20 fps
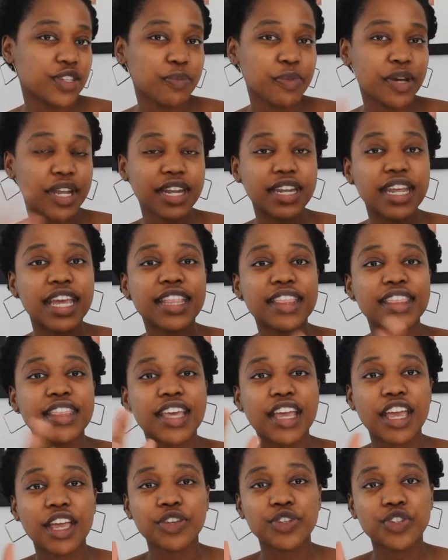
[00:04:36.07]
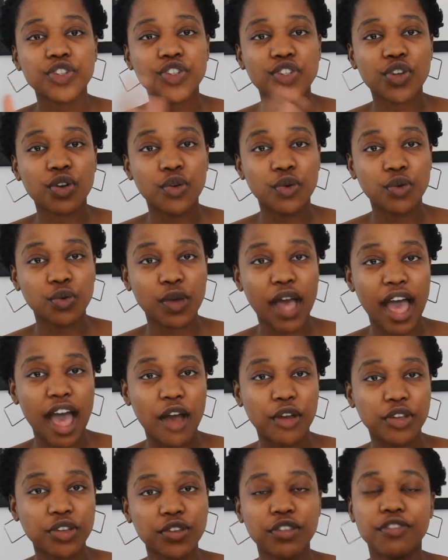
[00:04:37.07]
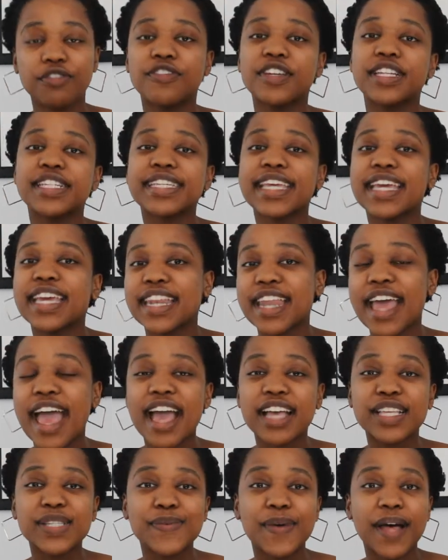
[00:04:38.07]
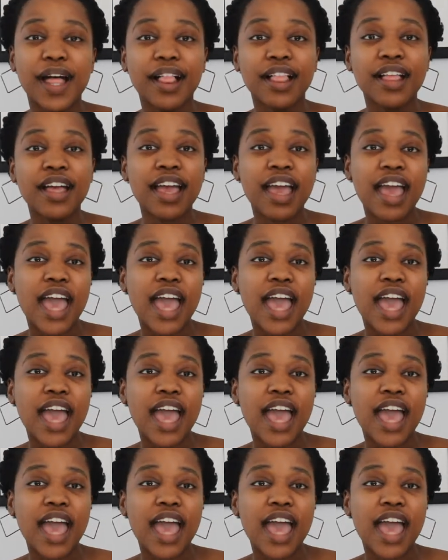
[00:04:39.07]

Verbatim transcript: you put it in there, you show how you fit in as well